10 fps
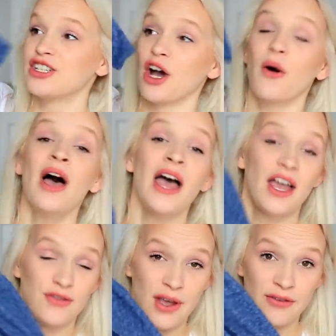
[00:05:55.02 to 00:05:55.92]
So
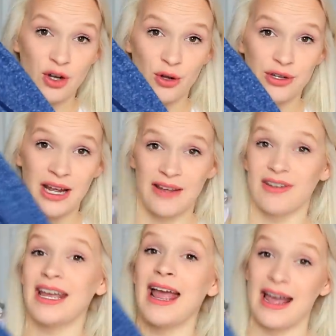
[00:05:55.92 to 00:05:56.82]
if you have an Old
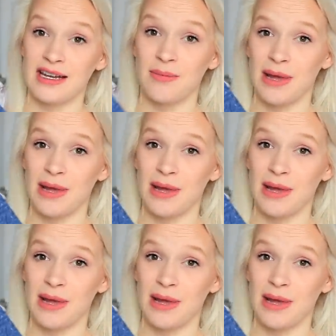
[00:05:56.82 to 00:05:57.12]
Navy and a